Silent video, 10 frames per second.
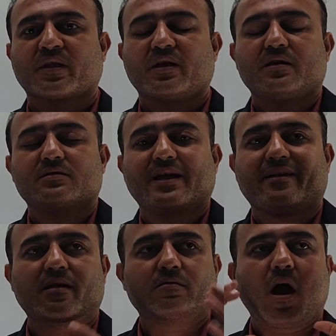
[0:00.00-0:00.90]
he is
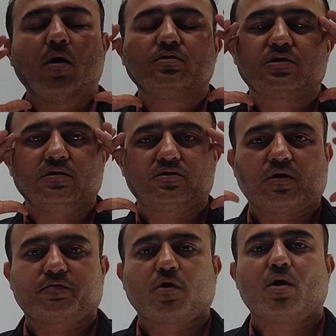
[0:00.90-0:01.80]
getting thousands
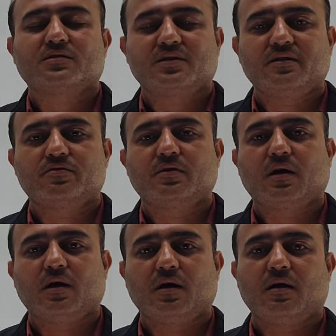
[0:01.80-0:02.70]
of thoughts
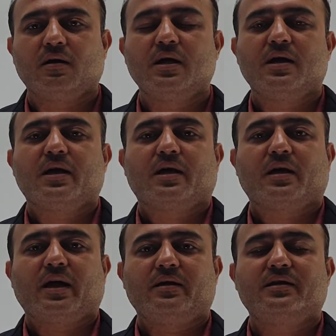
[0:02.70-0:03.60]

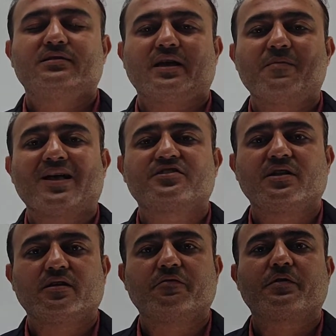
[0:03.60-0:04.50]
and he is
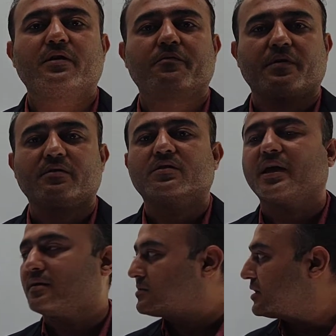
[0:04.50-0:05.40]
imagining different
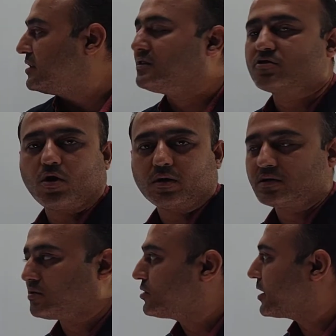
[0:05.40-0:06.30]
things in his
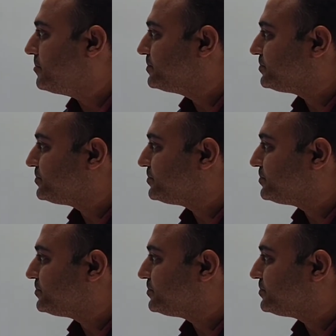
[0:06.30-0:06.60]
thoughts. Okay,